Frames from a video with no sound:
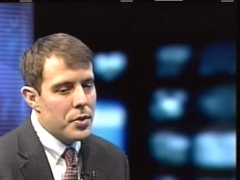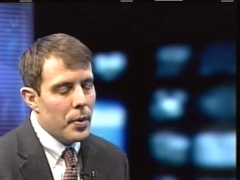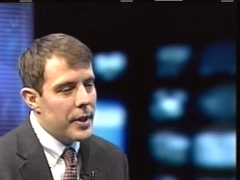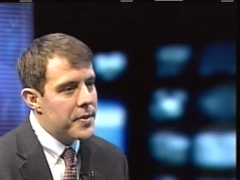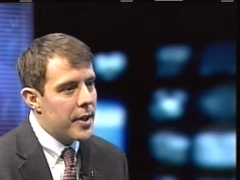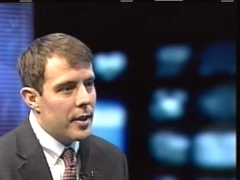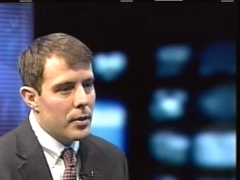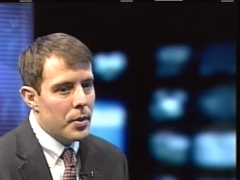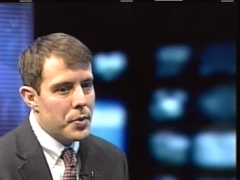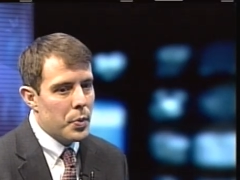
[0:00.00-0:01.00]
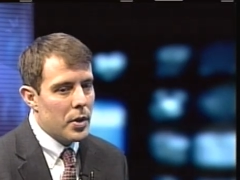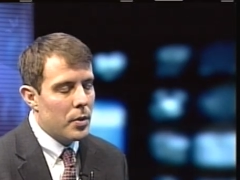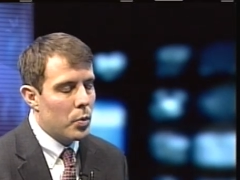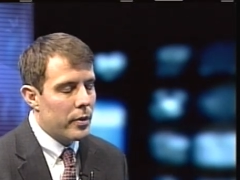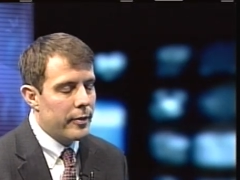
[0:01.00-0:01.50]
in St. Louis,
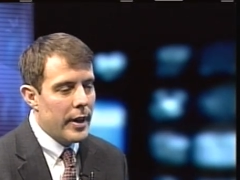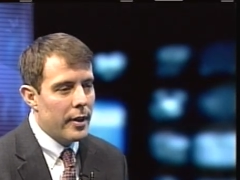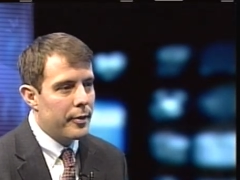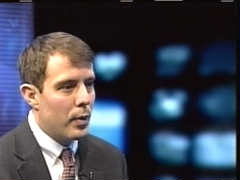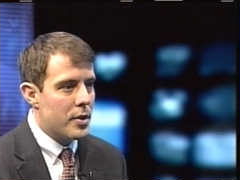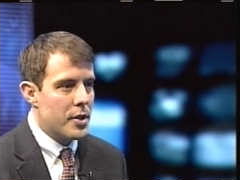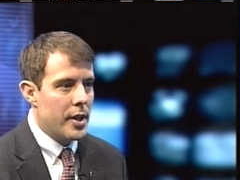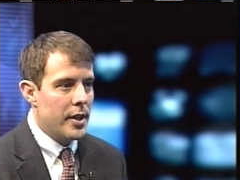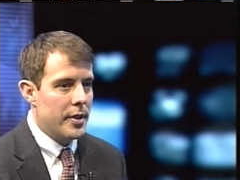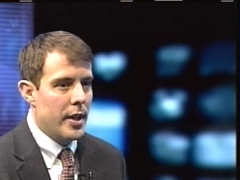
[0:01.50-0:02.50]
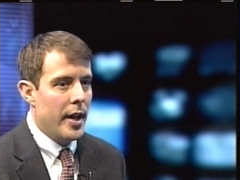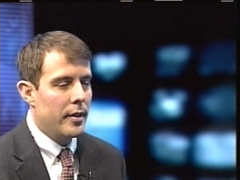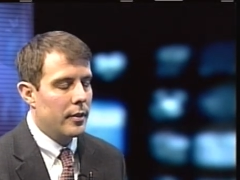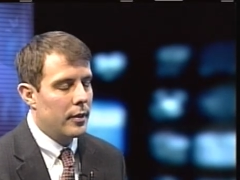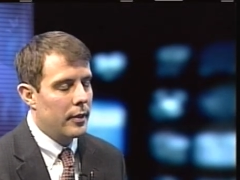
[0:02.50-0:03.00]
we're very fortunate in that
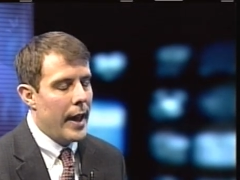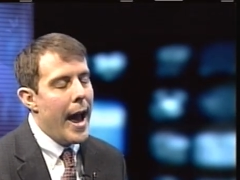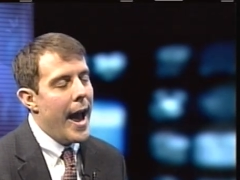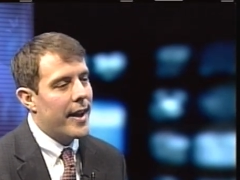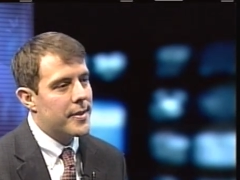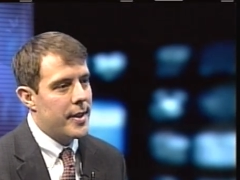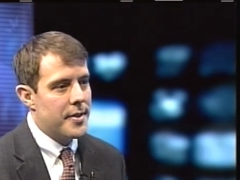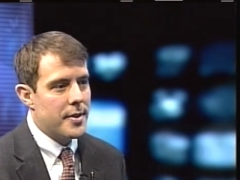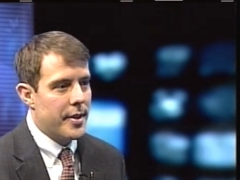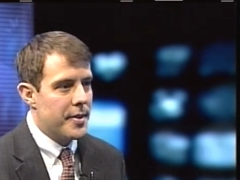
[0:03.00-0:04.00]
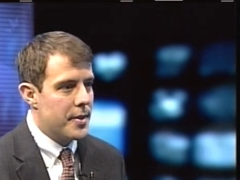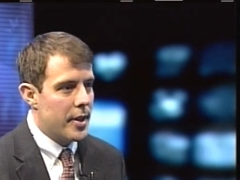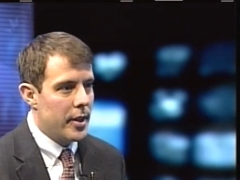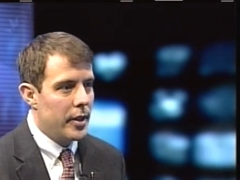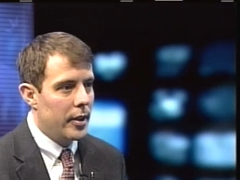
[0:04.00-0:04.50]
the access to the
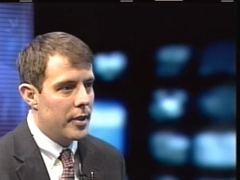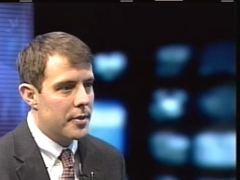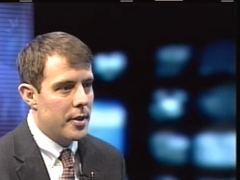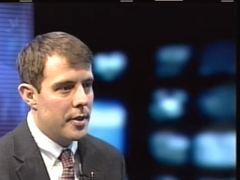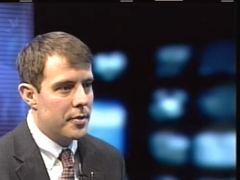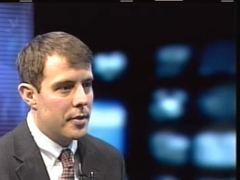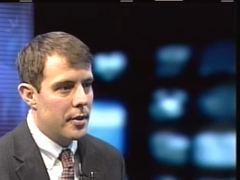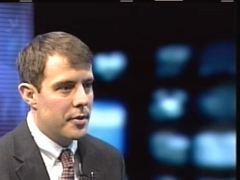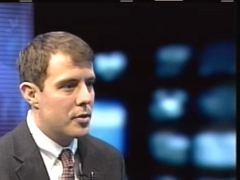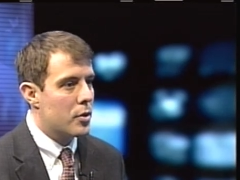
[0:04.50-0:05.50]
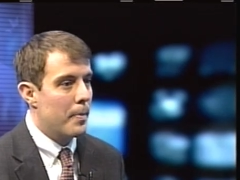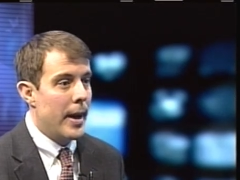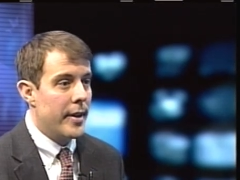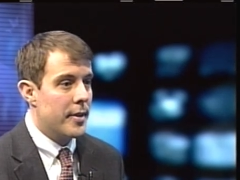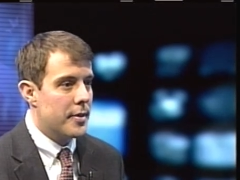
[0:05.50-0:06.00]
city is
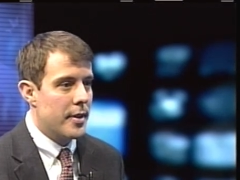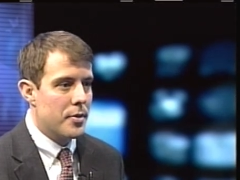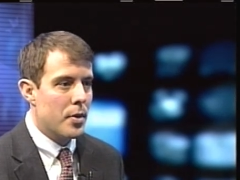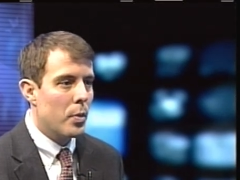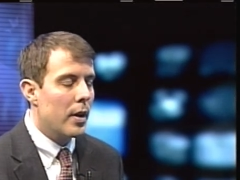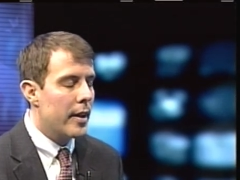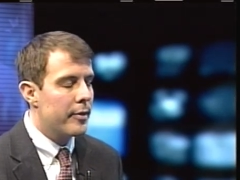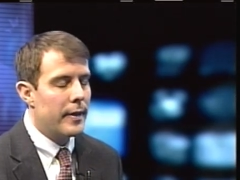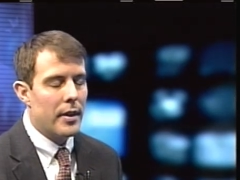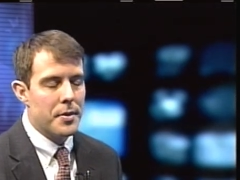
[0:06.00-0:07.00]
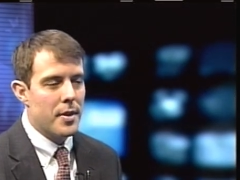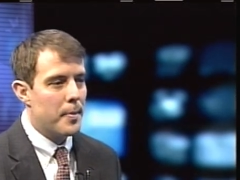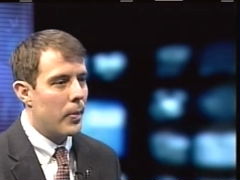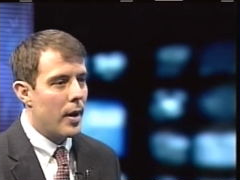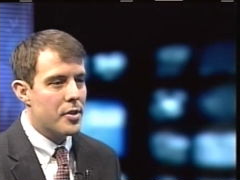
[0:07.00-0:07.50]
tremendous. And so we'll have fellows on
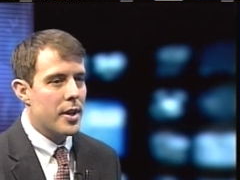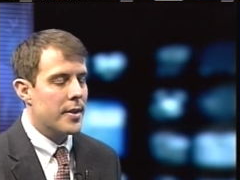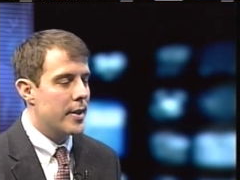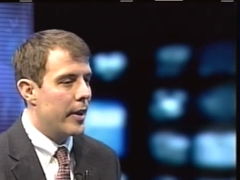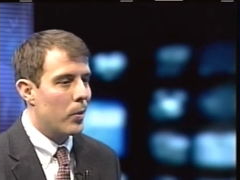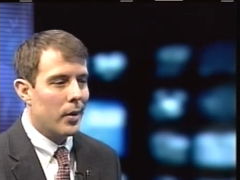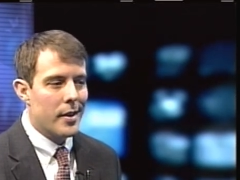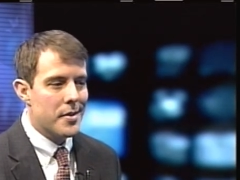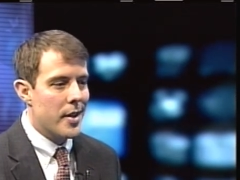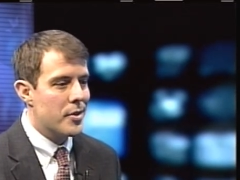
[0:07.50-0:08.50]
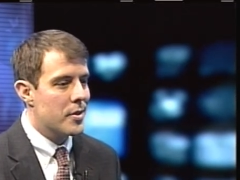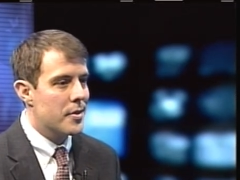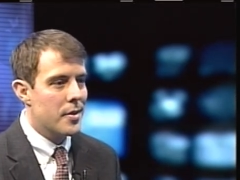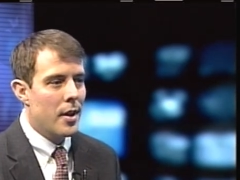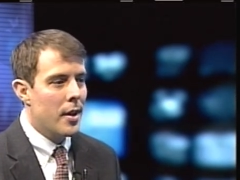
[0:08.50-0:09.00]
projects at
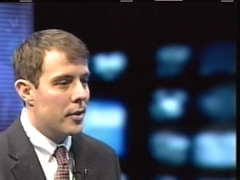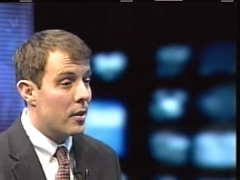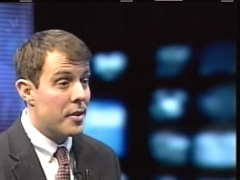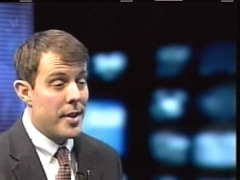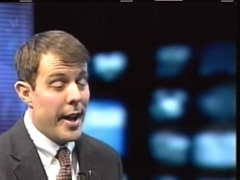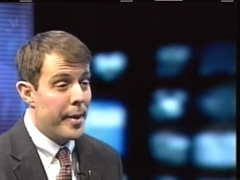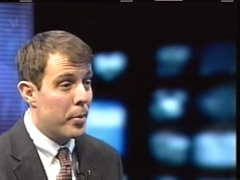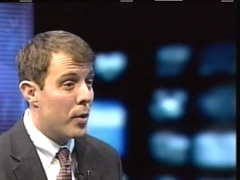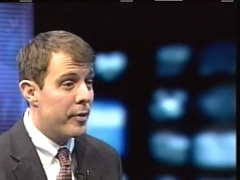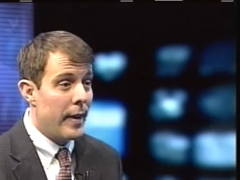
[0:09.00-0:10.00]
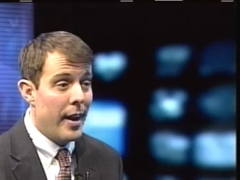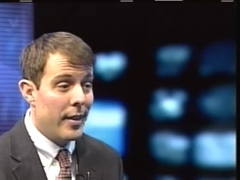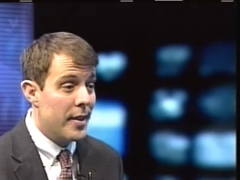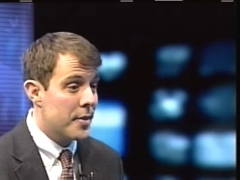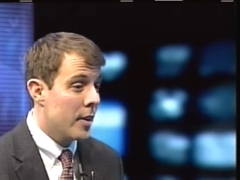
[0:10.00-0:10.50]
organizations that are as high profile
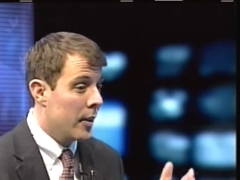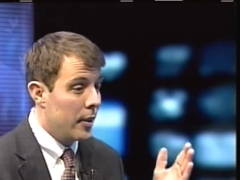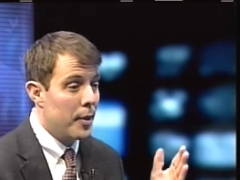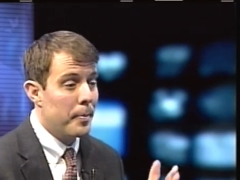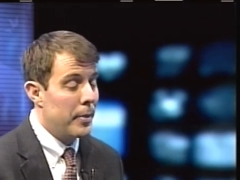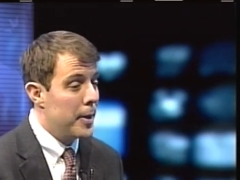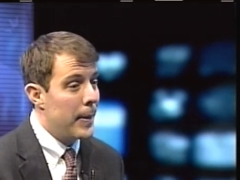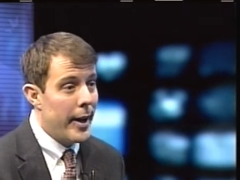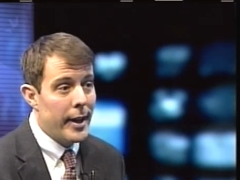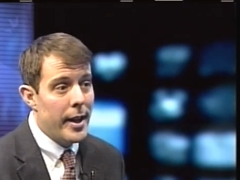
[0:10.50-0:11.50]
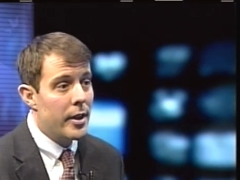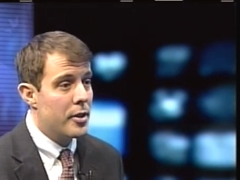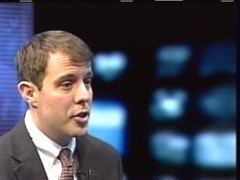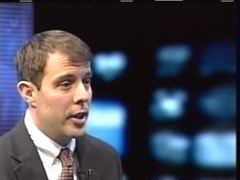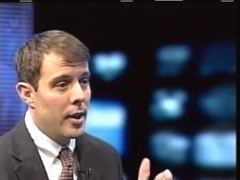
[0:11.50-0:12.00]
as, you know, Peabody
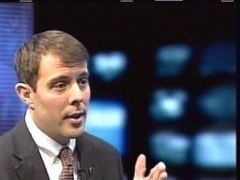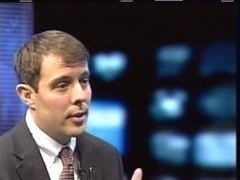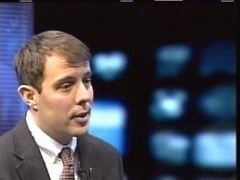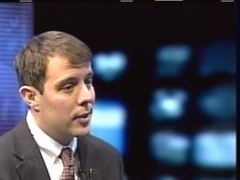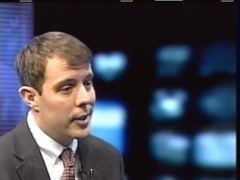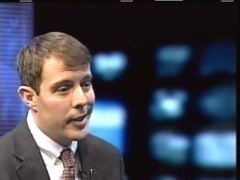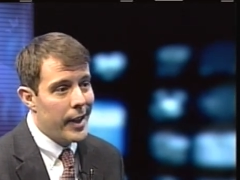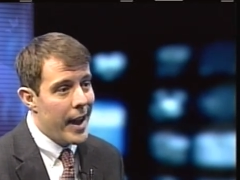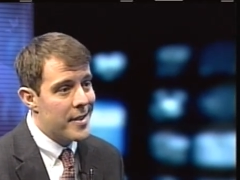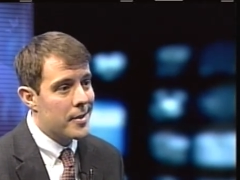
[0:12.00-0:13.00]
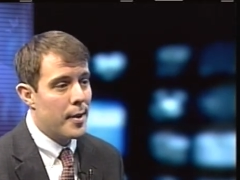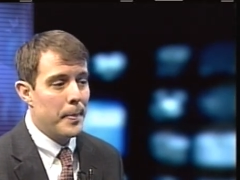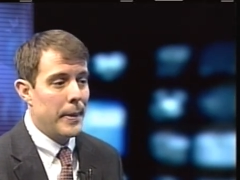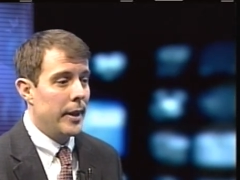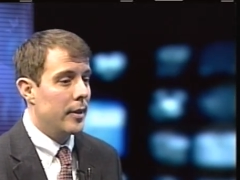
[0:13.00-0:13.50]
Energy, Laclede Gas
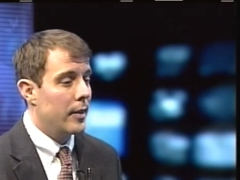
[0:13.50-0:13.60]
Company,